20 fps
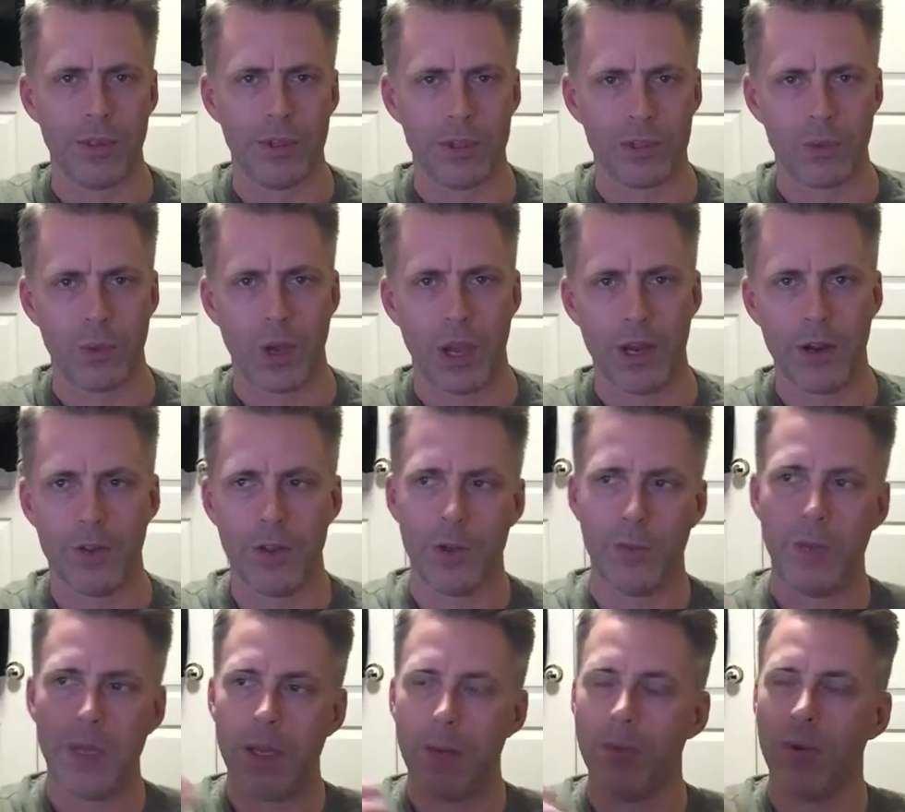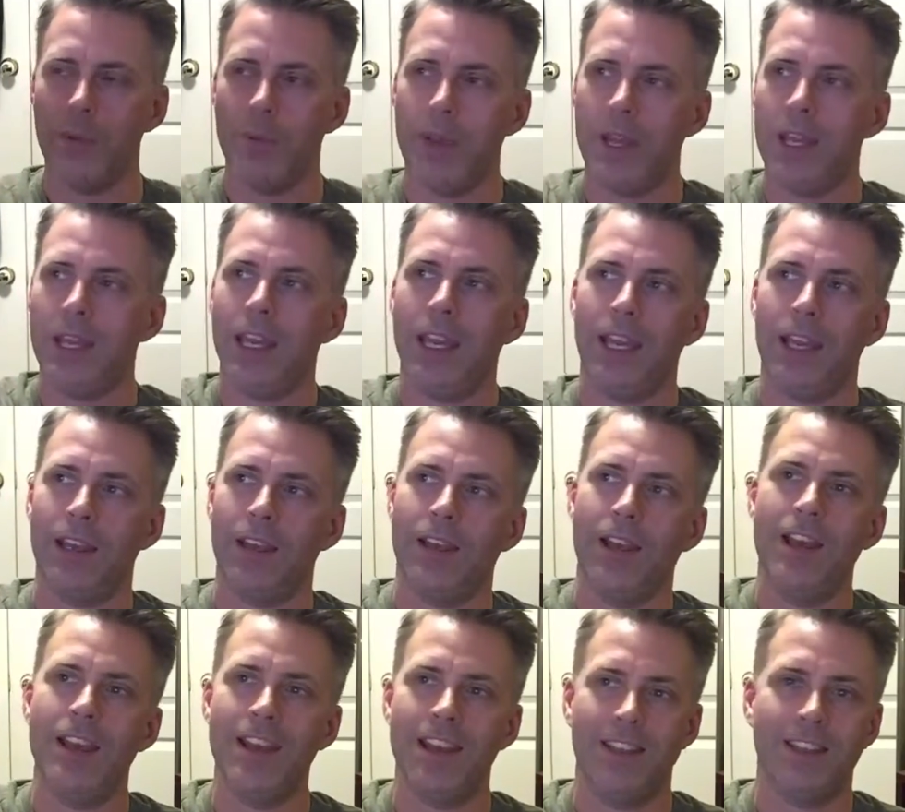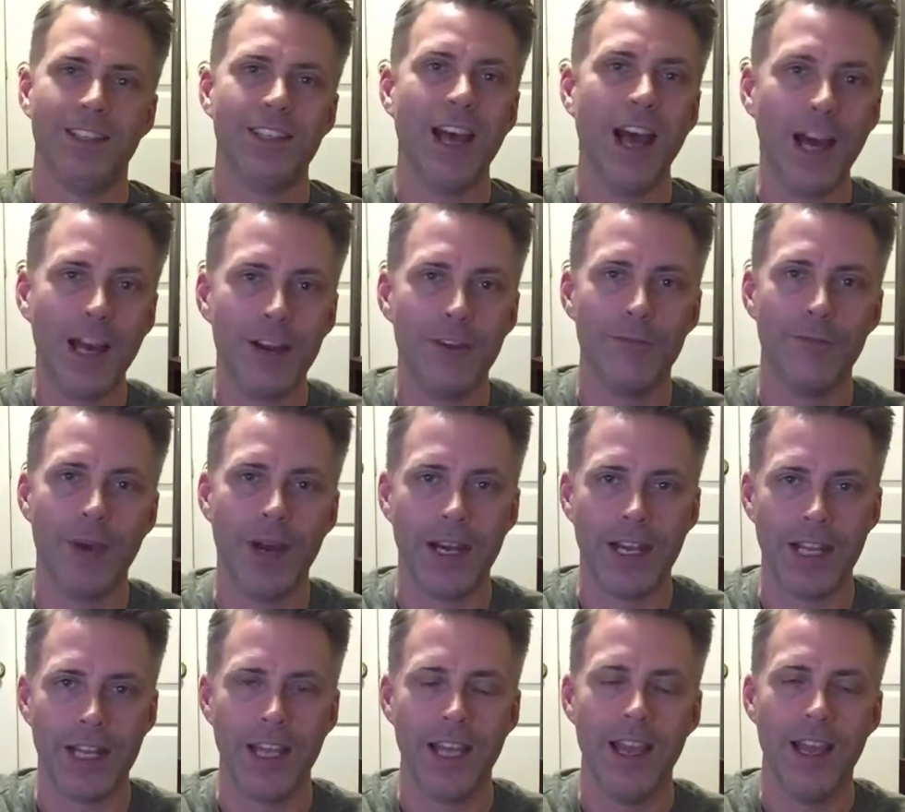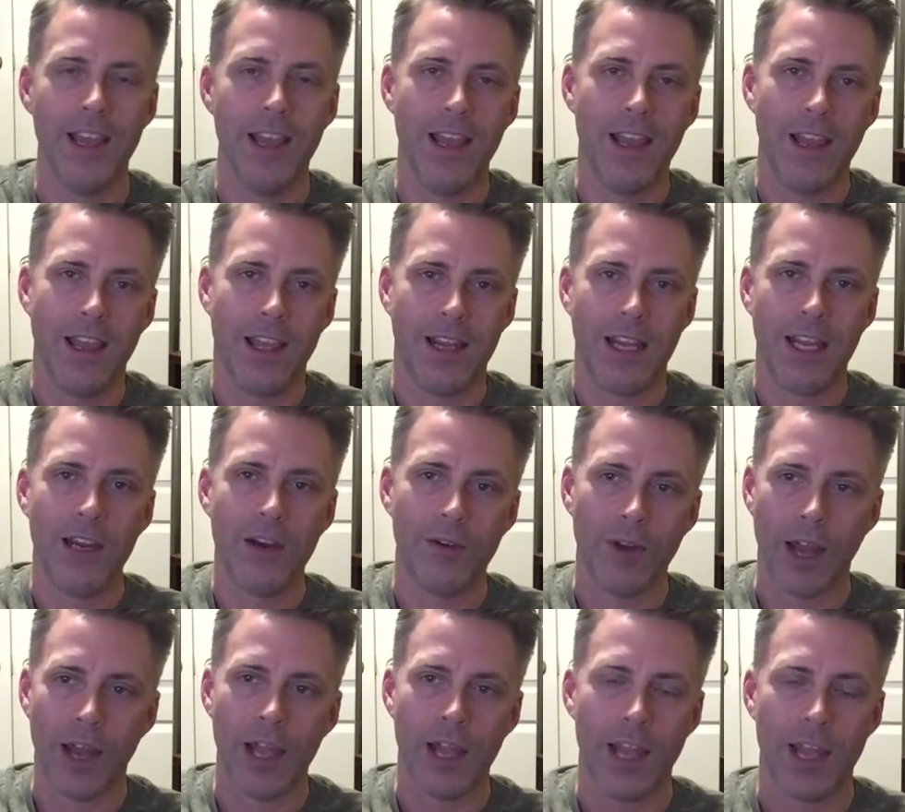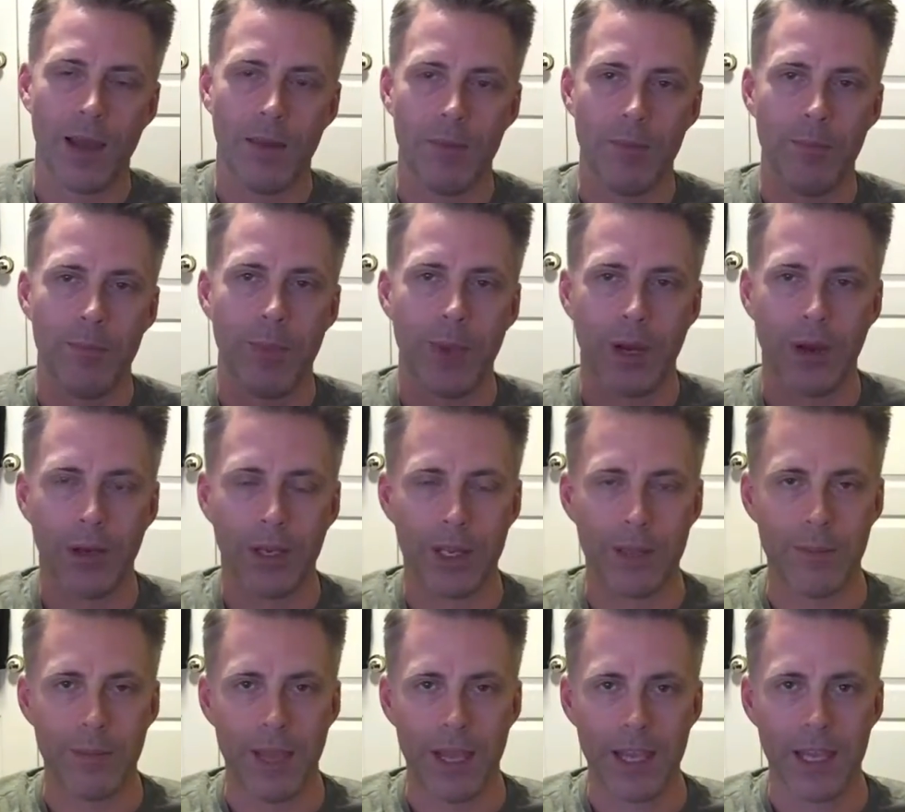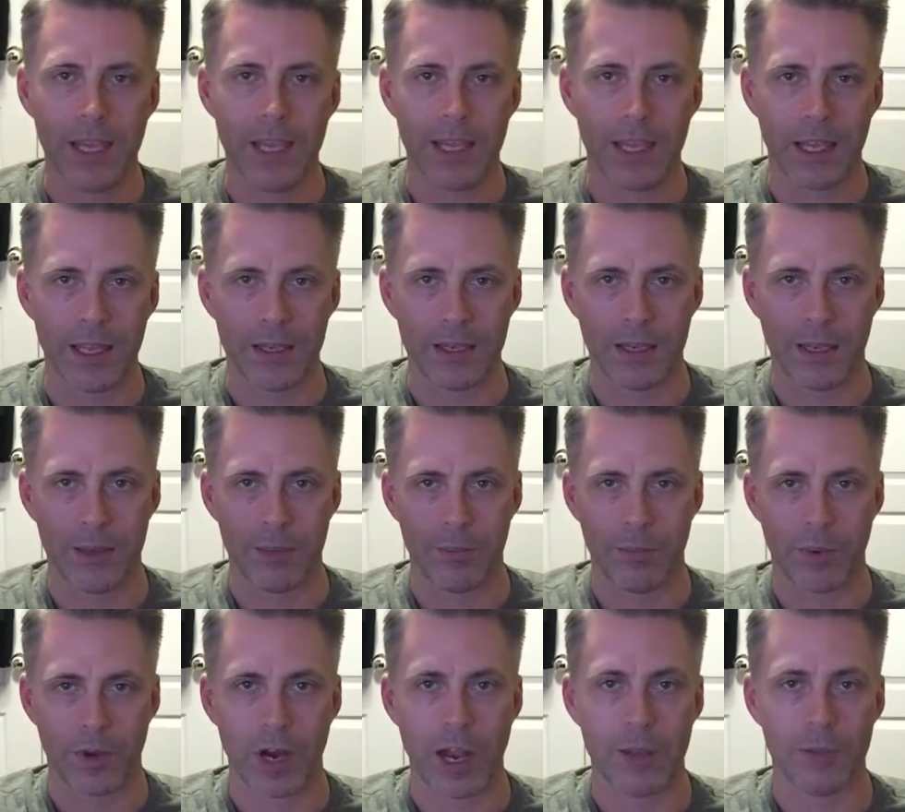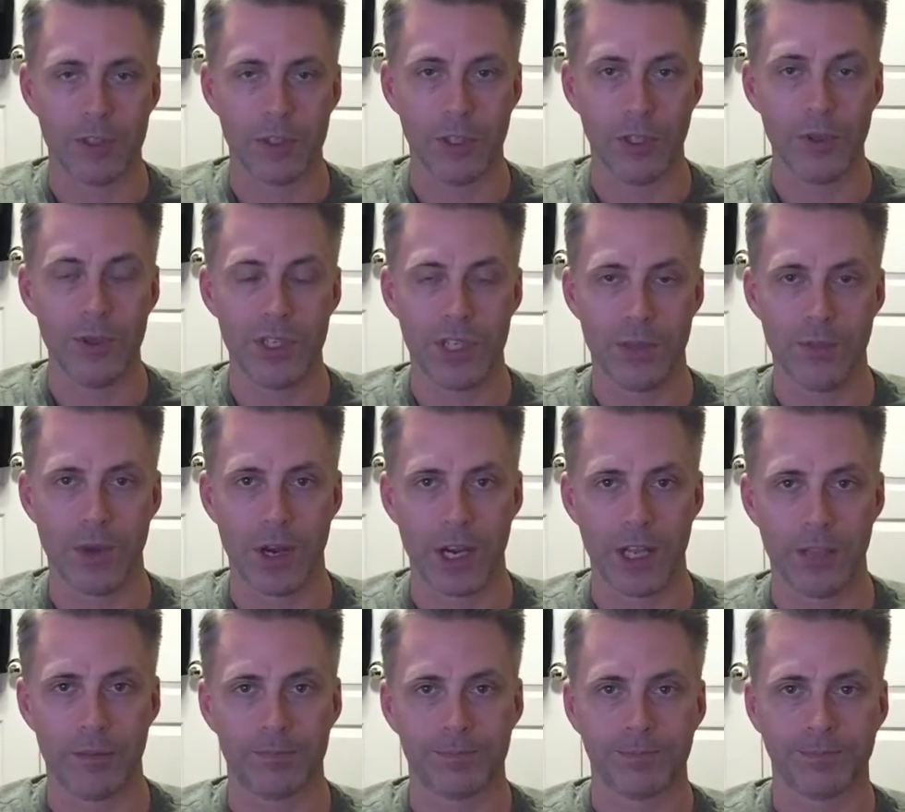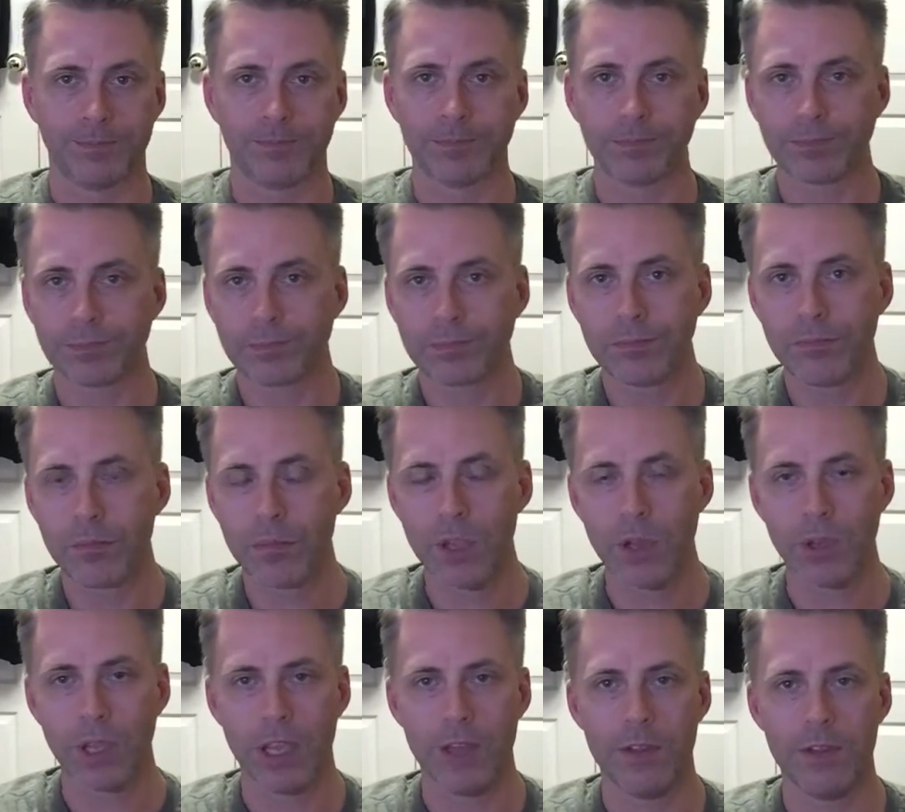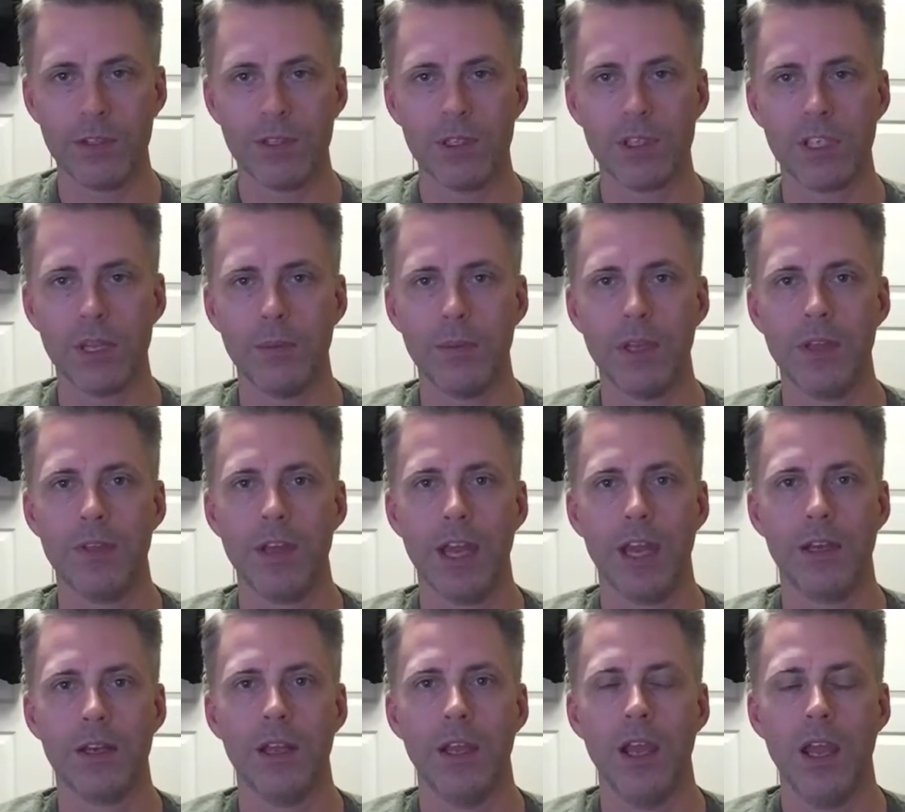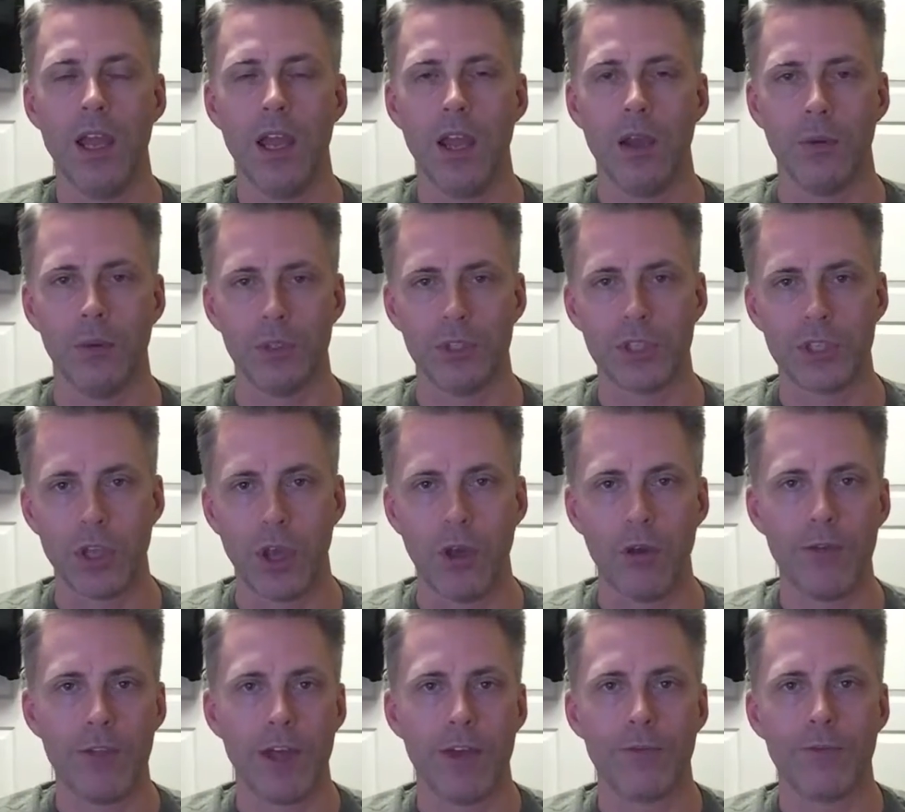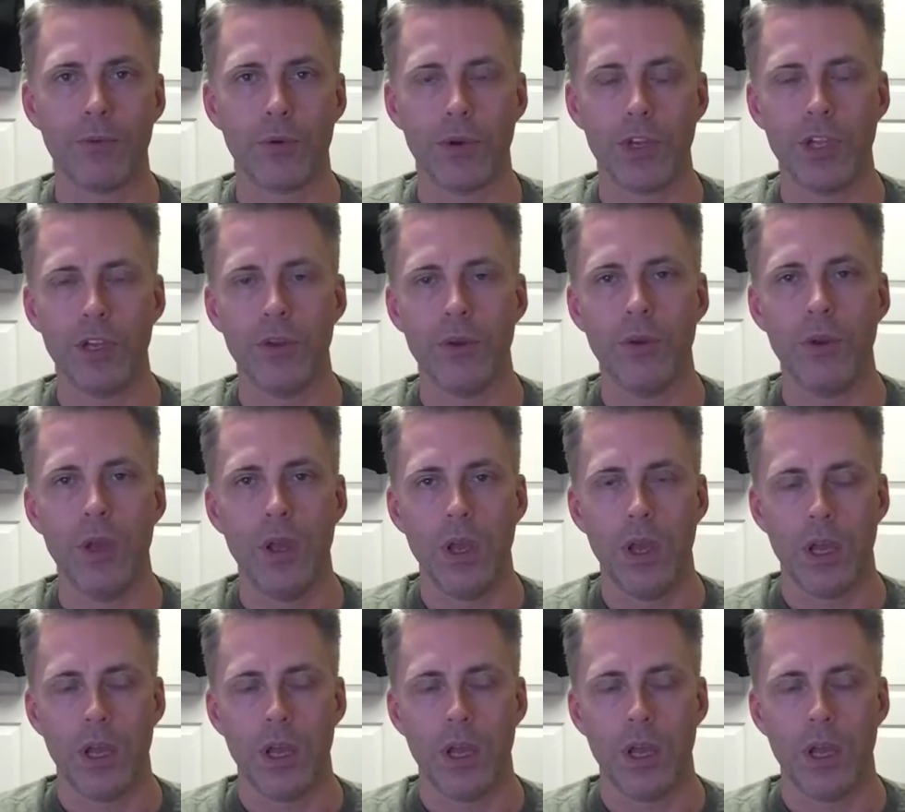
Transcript: this? Why are there people making a ton of money and here I am barely making it and perhaps losing money? Okay, this is something that will solve that for you.